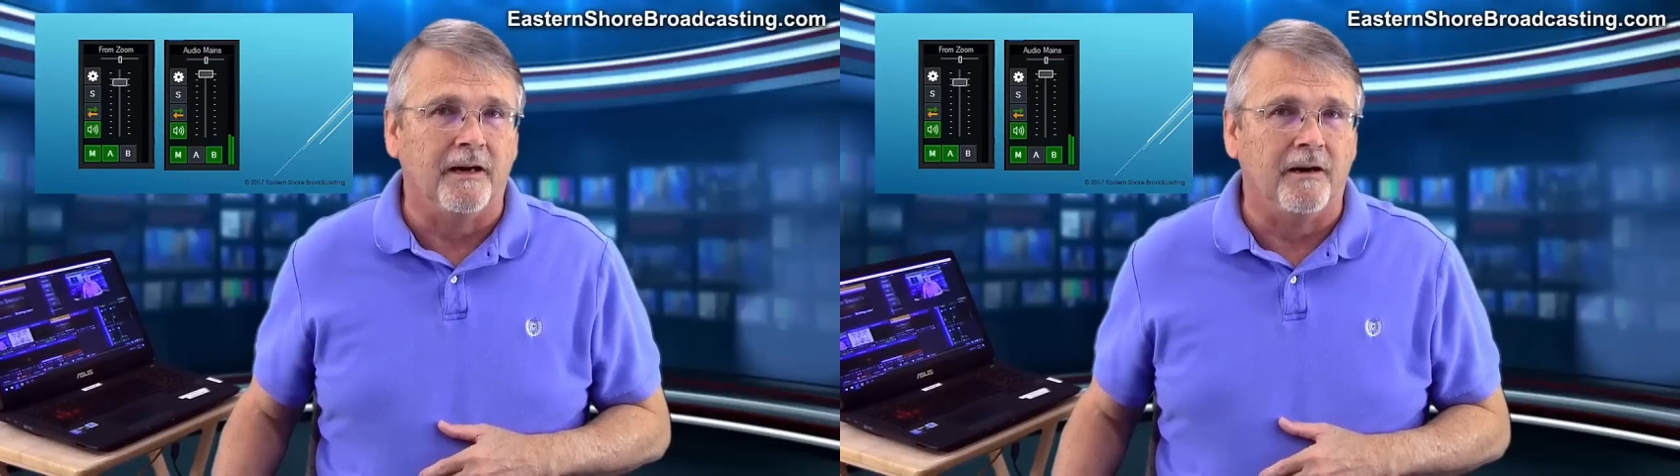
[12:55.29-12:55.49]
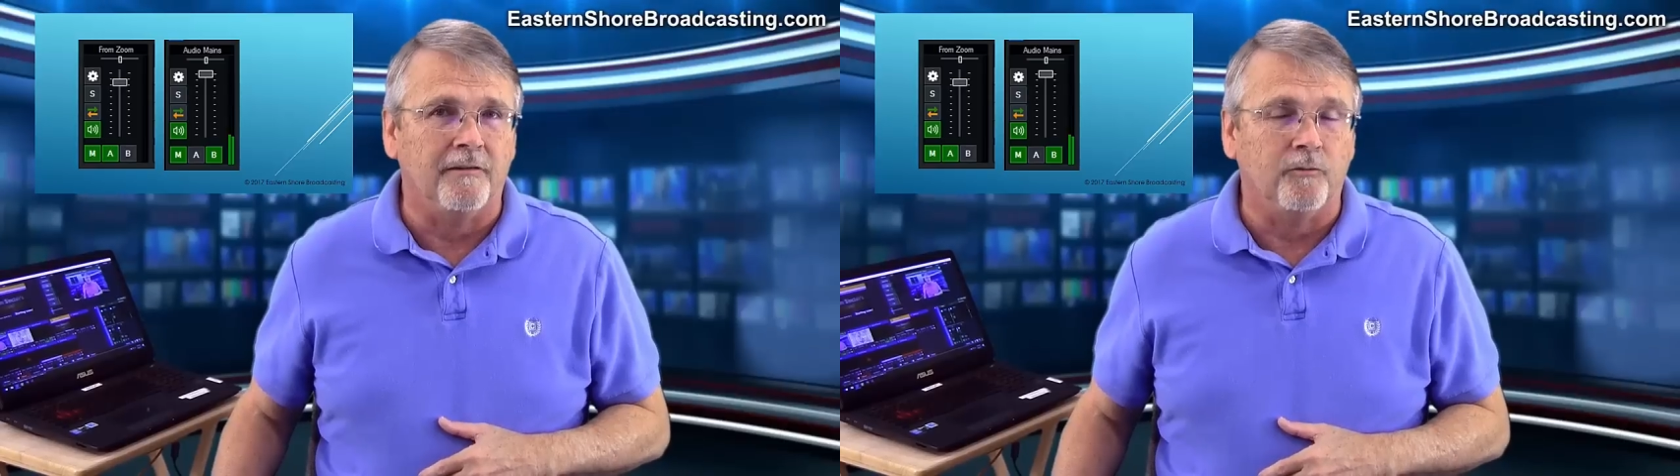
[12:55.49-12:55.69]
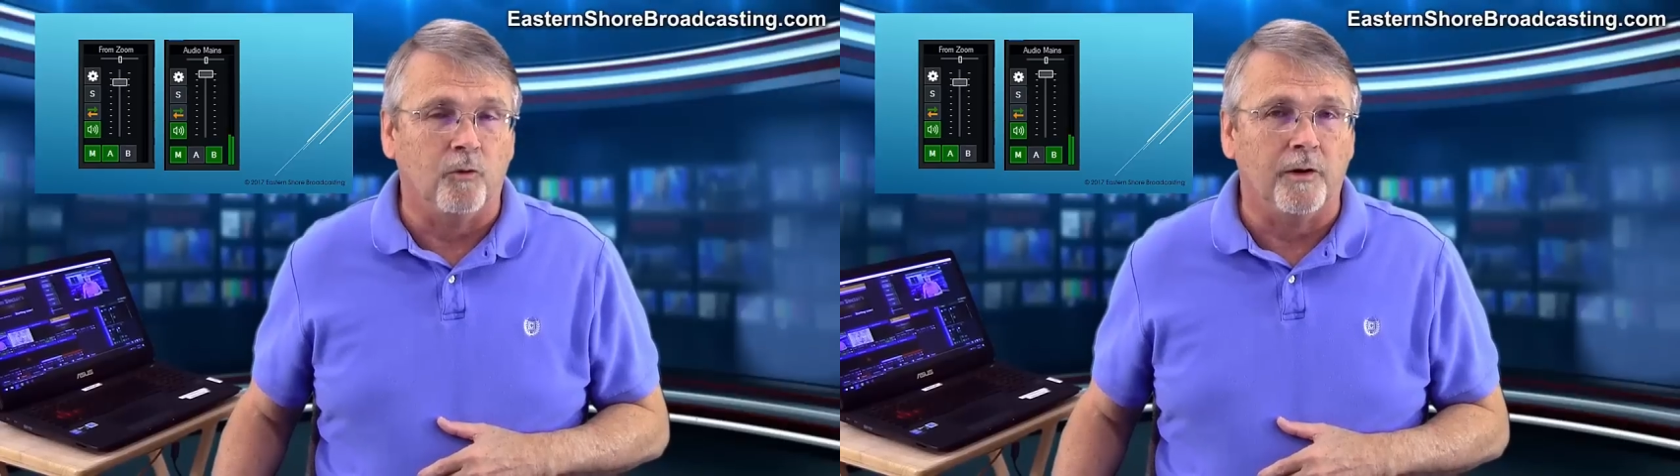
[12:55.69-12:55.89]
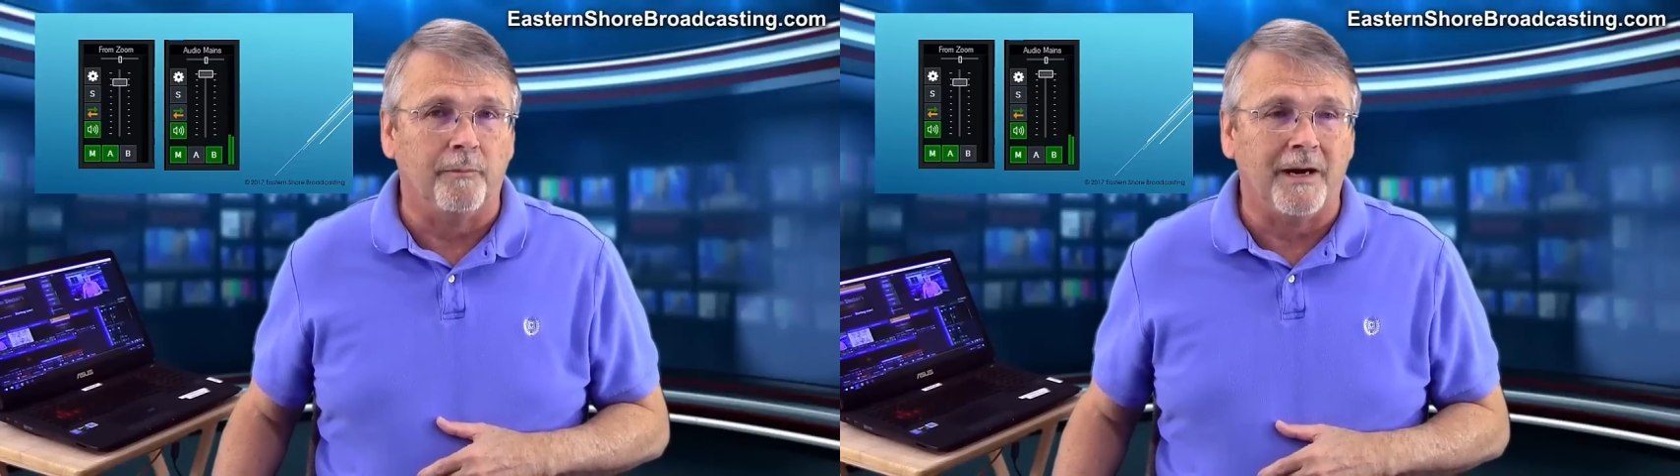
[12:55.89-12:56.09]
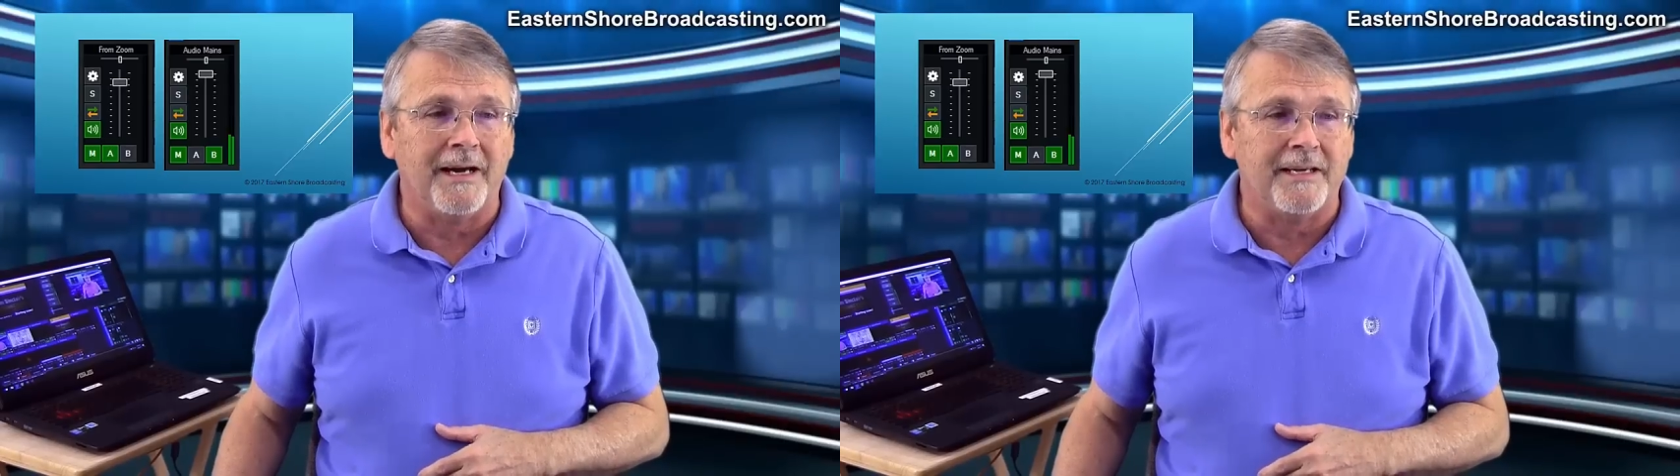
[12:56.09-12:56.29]
of
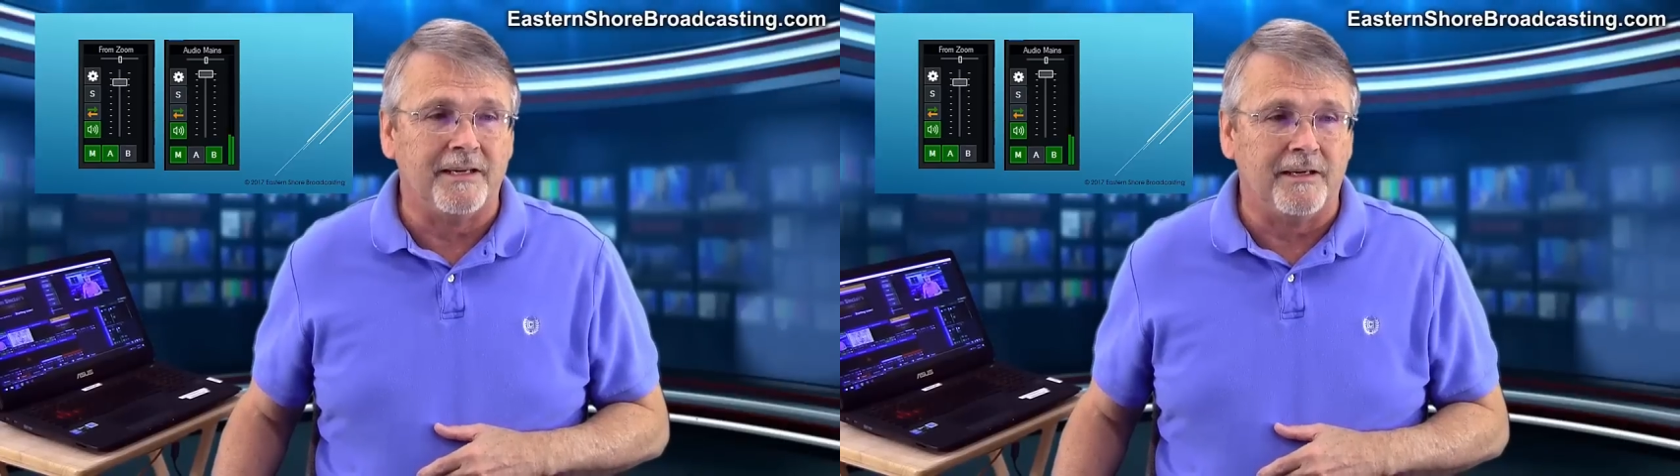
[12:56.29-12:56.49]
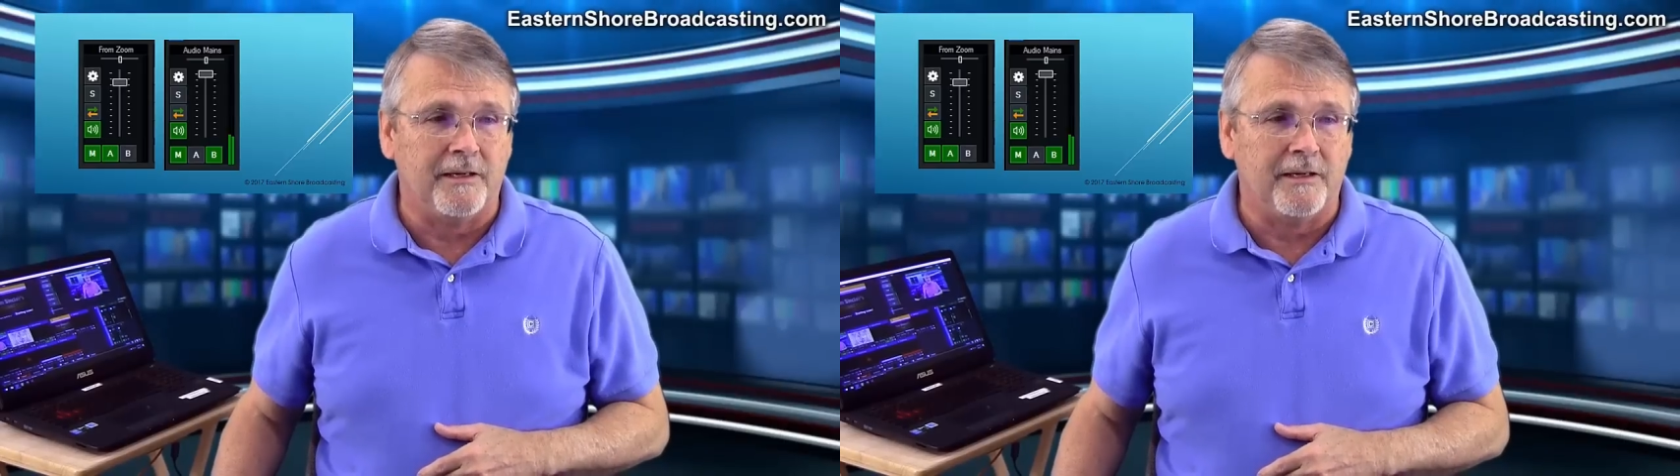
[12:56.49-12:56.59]
what my